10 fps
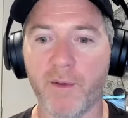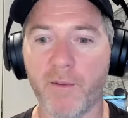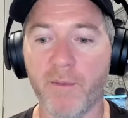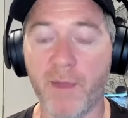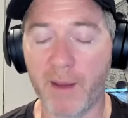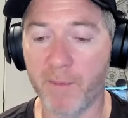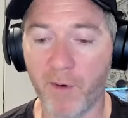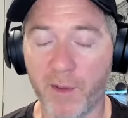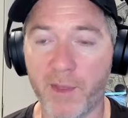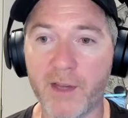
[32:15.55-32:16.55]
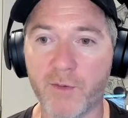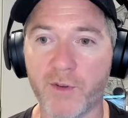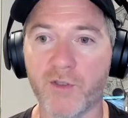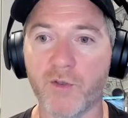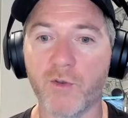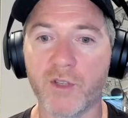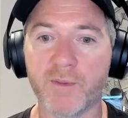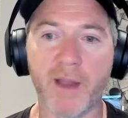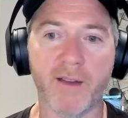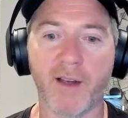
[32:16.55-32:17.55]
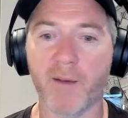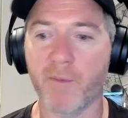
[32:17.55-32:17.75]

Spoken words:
them on things, which is cool, spend time